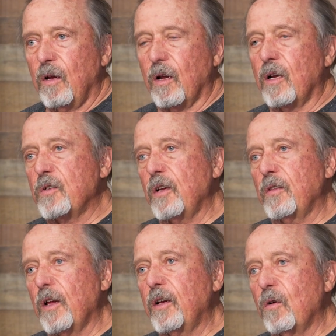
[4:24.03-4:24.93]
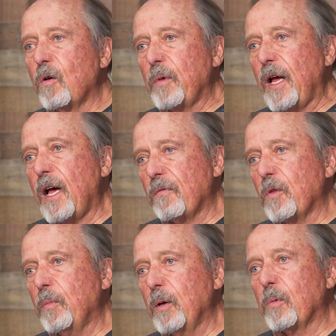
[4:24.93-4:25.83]
And I say thank you on behalf
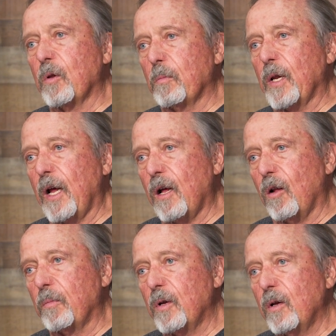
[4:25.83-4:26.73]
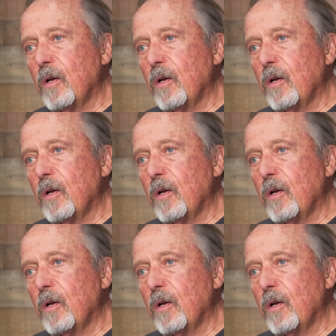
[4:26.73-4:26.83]
of the people who've been helped,